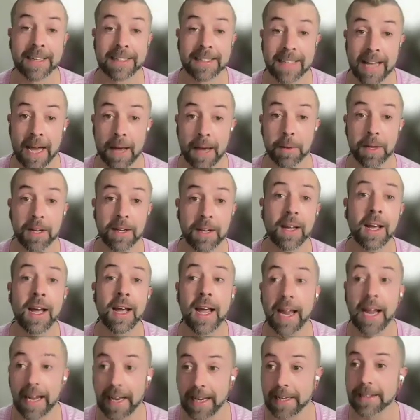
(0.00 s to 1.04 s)
And Gabby
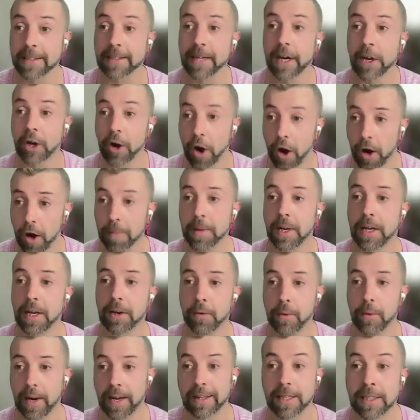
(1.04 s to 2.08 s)
is a comedy
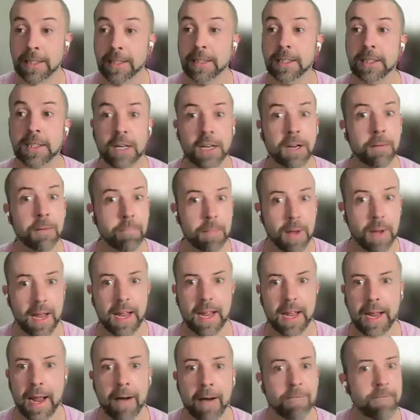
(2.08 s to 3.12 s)
queen. This is going to
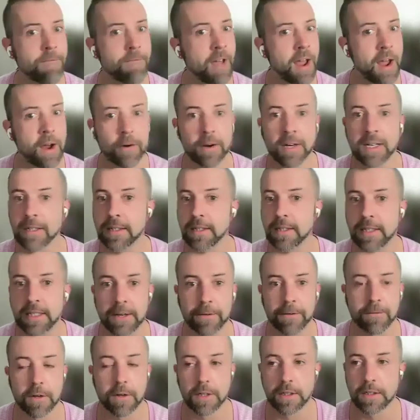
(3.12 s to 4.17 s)
be a very
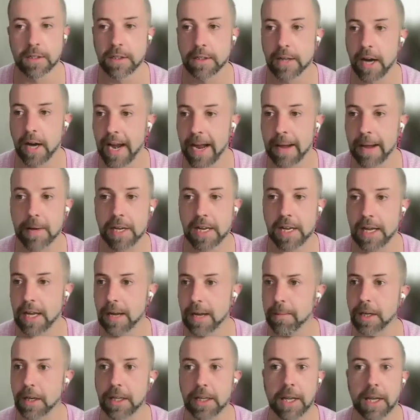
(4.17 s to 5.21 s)
different dynamic here.
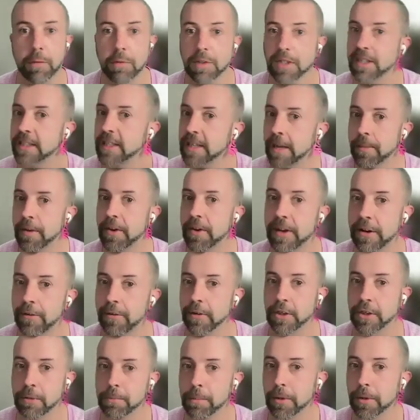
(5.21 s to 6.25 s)
But there was something
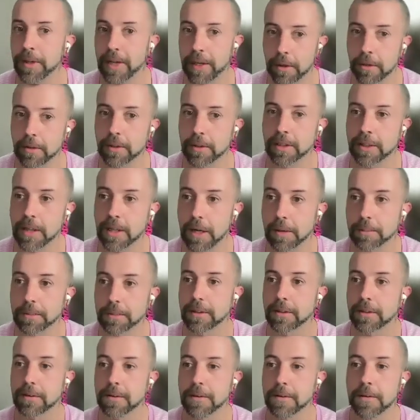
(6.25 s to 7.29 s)
different. You pulled out all the
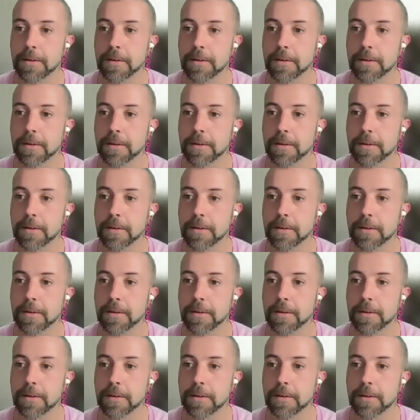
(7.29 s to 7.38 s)
stops.